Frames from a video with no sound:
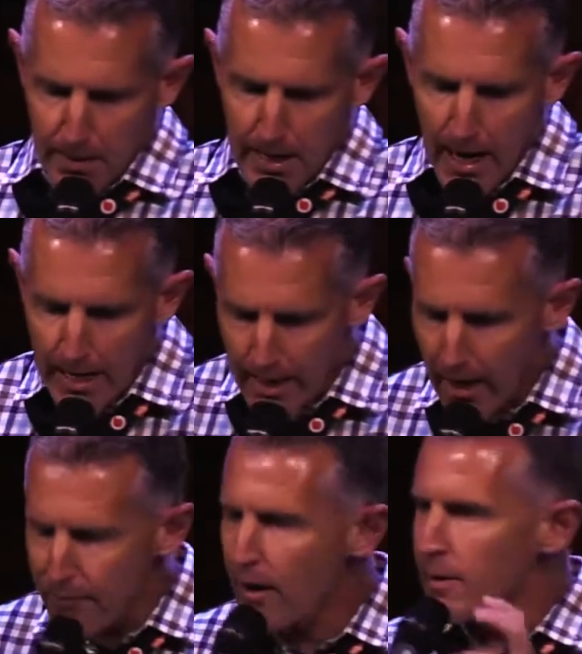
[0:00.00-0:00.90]
And I
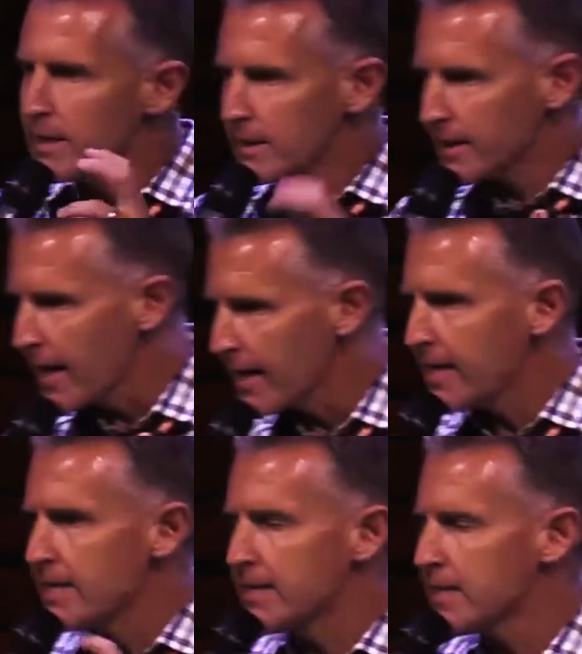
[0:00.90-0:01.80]
love how he's taking
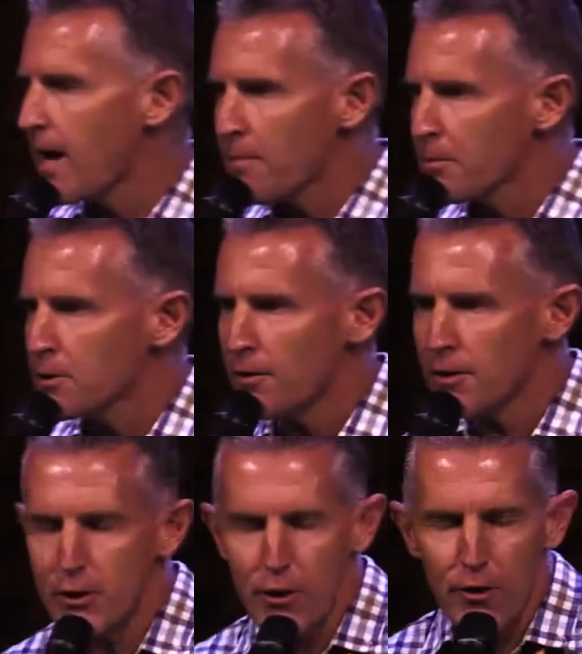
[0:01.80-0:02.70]
his disciples on
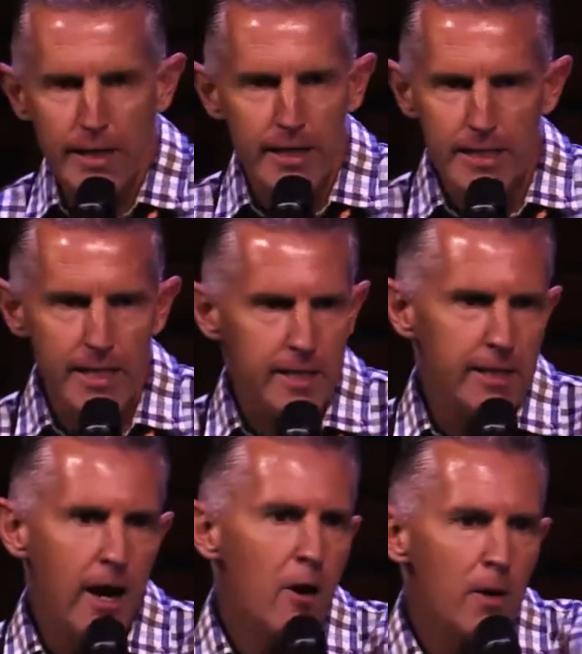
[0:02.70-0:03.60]
this journey and he says,
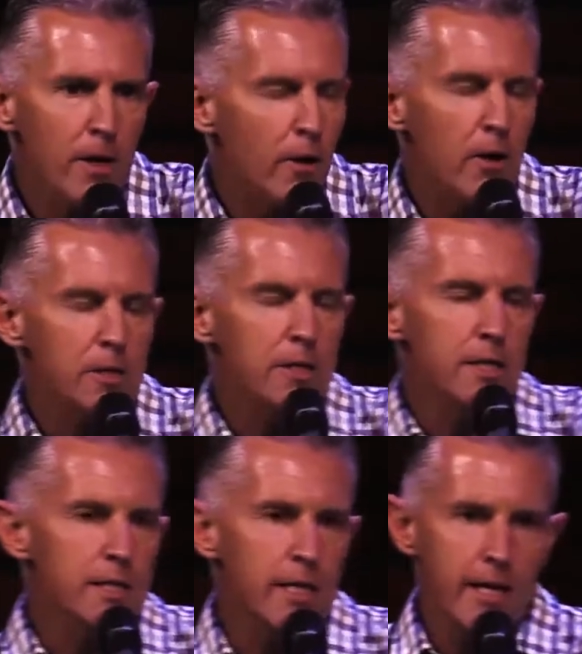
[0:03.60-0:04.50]
go across the
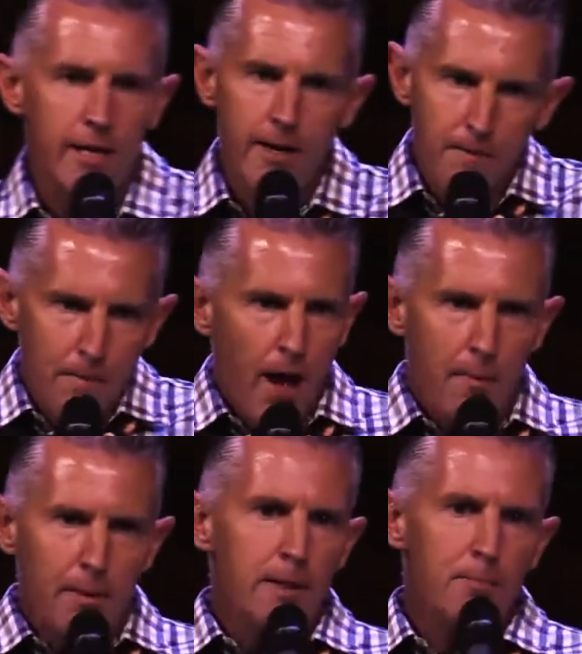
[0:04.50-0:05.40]
sea.
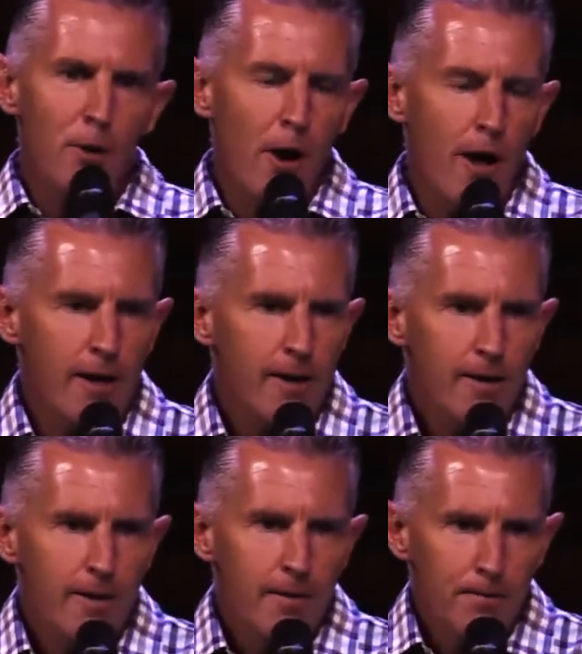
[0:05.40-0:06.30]
I'm going to pray.
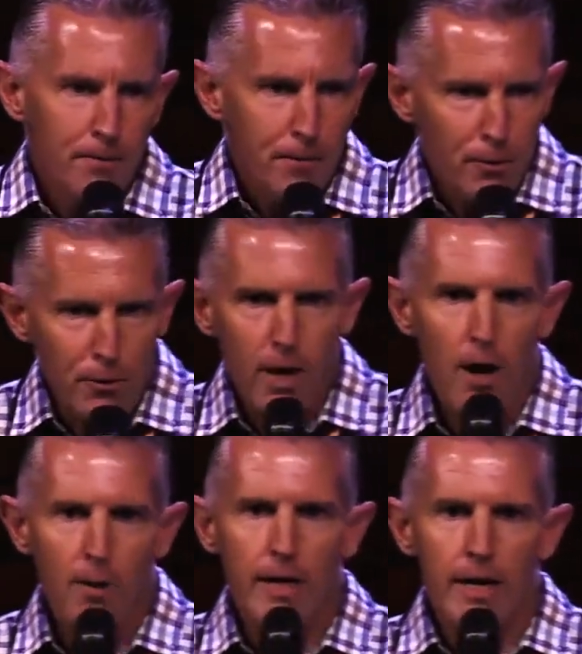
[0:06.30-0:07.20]
You
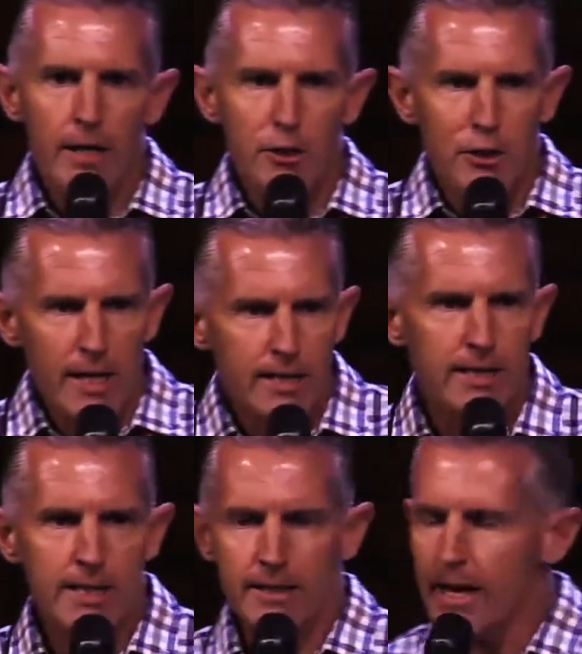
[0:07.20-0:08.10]
go. And Jesus
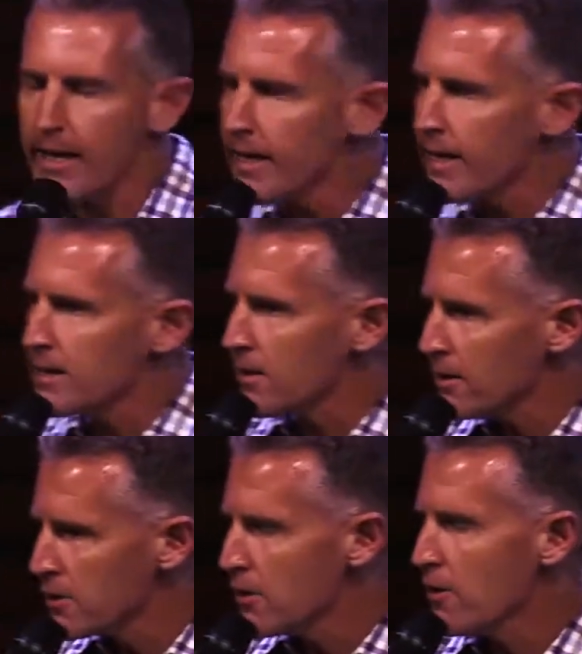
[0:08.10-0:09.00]
is taking us on a
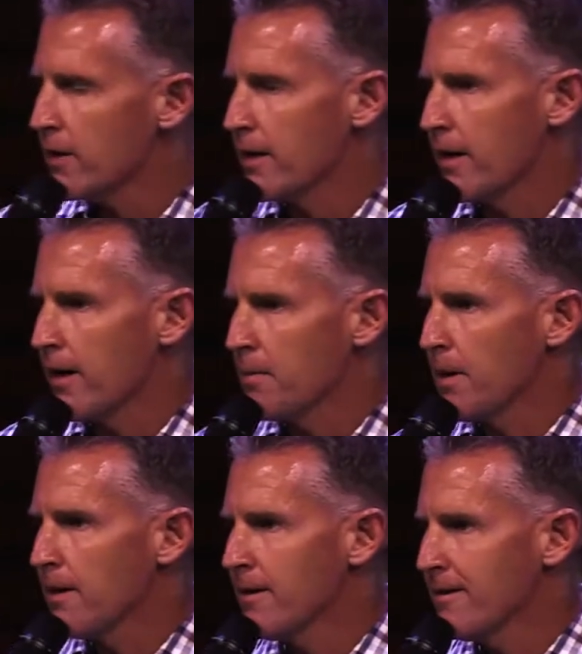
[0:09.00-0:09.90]
journey.
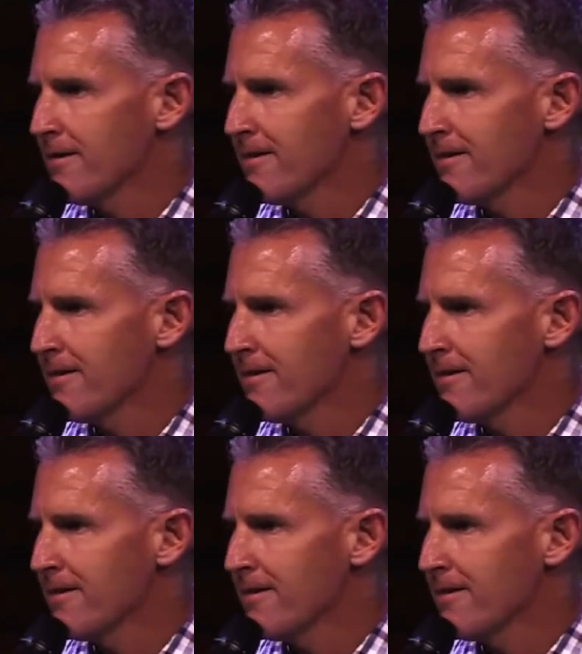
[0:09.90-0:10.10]
Amen.